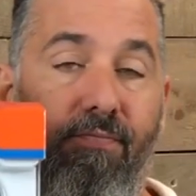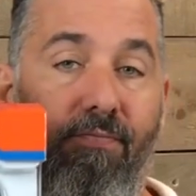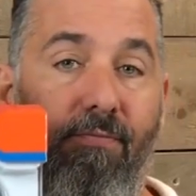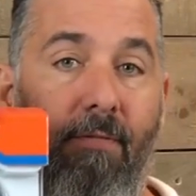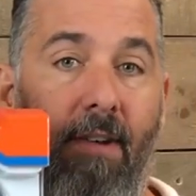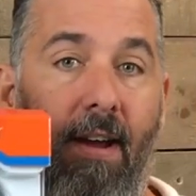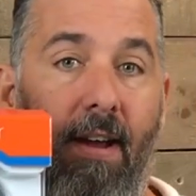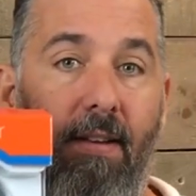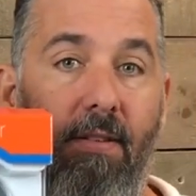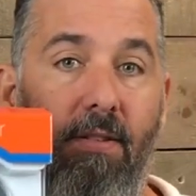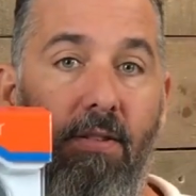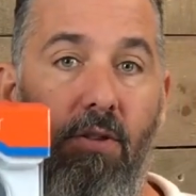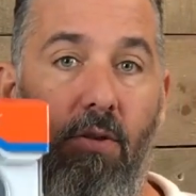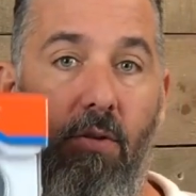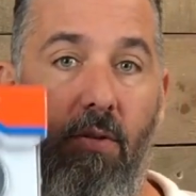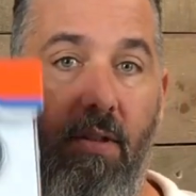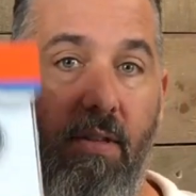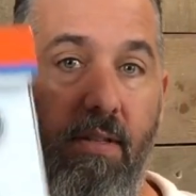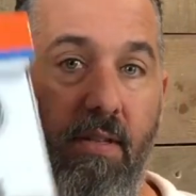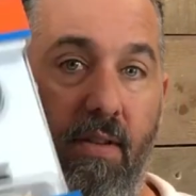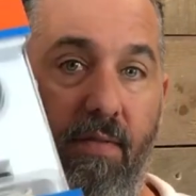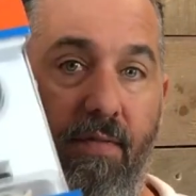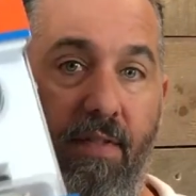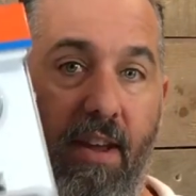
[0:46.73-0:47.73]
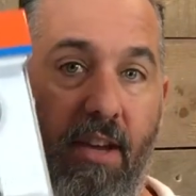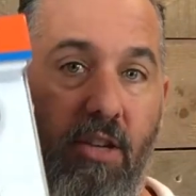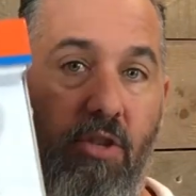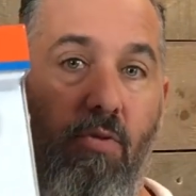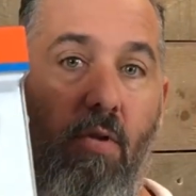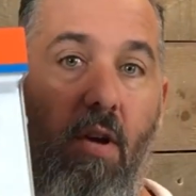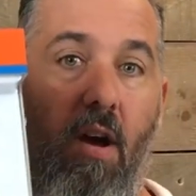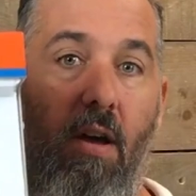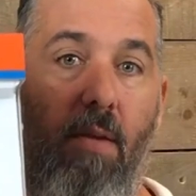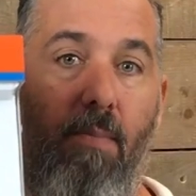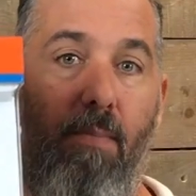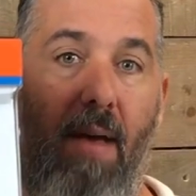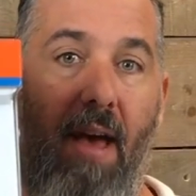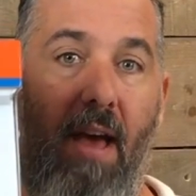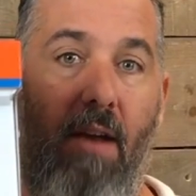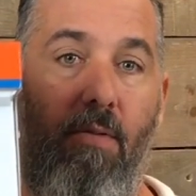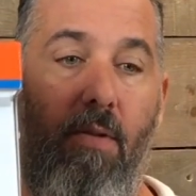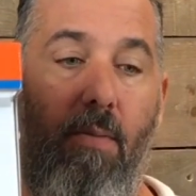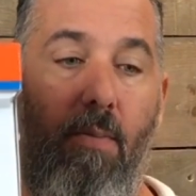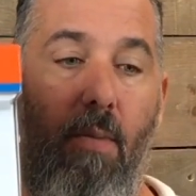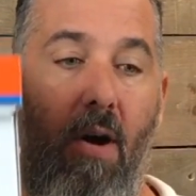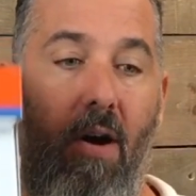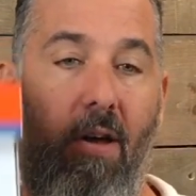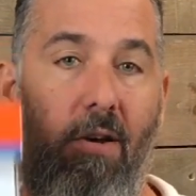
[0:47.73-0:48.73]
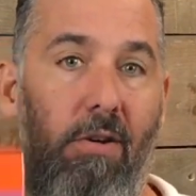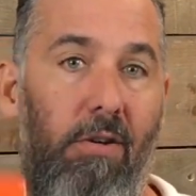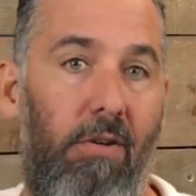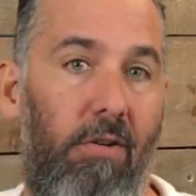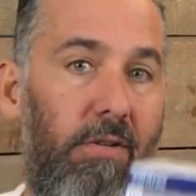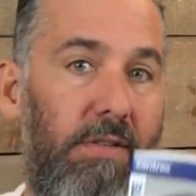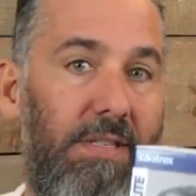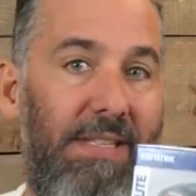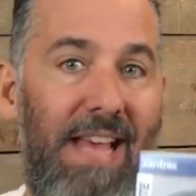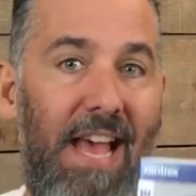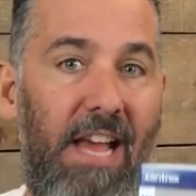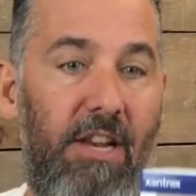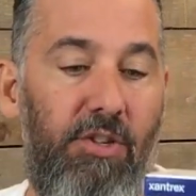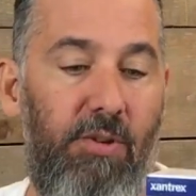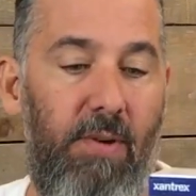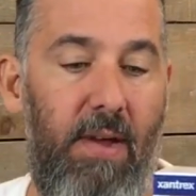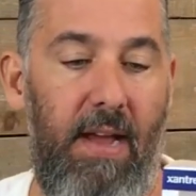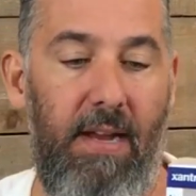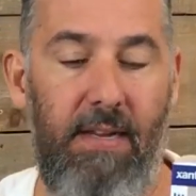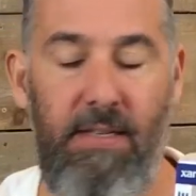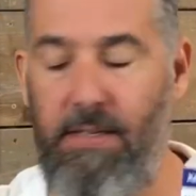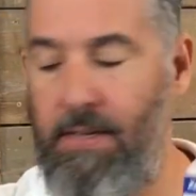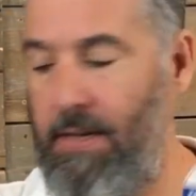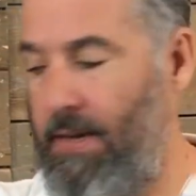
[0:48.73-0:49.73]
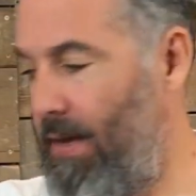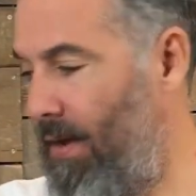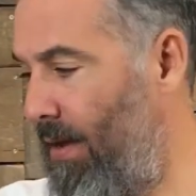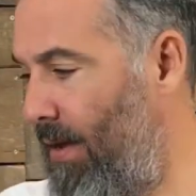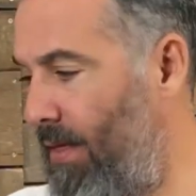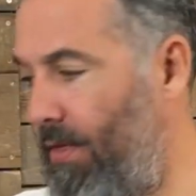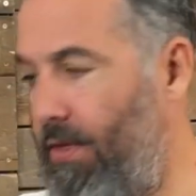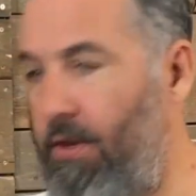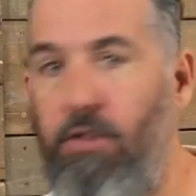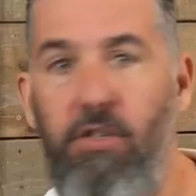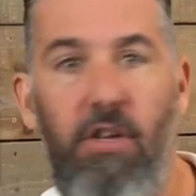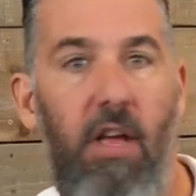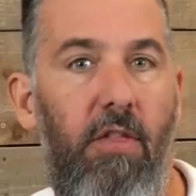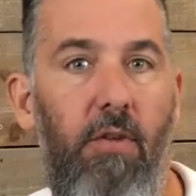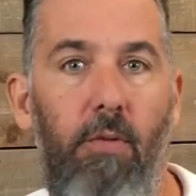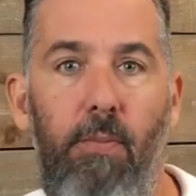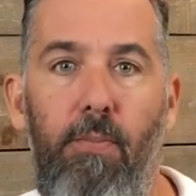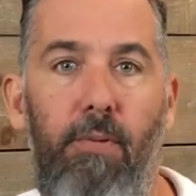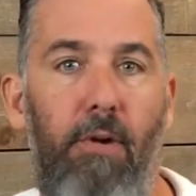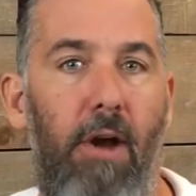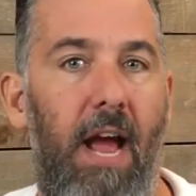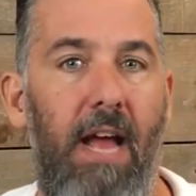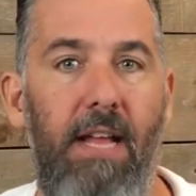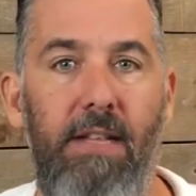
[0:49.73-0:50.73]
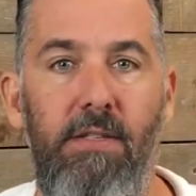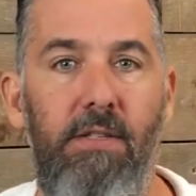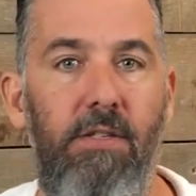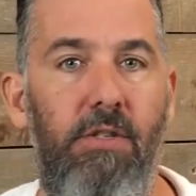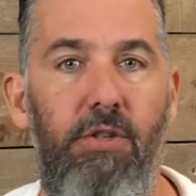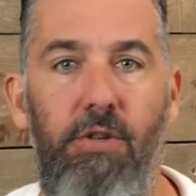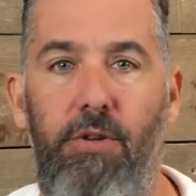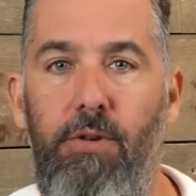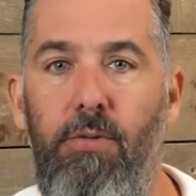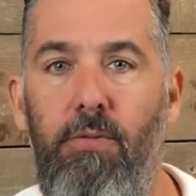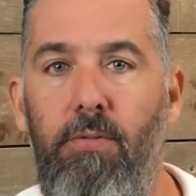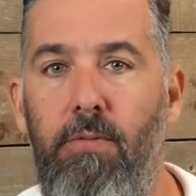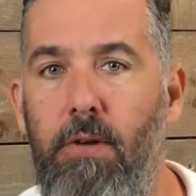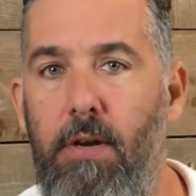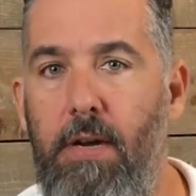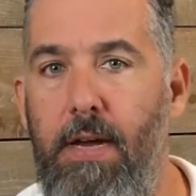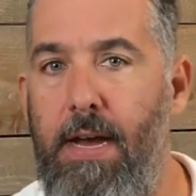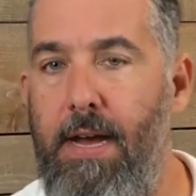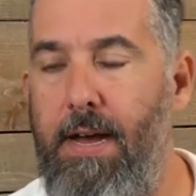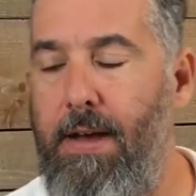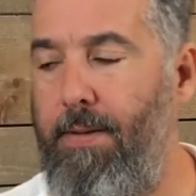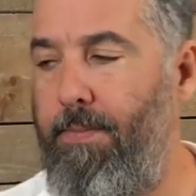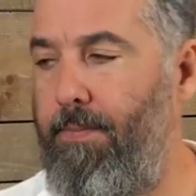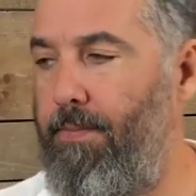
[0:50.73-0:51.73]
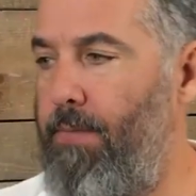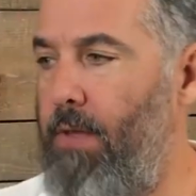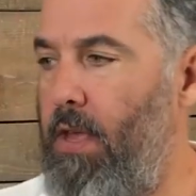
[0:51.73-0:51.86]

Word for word: Right. So this is a Victron battery monitor, Xantrex. There's other brands too. Um,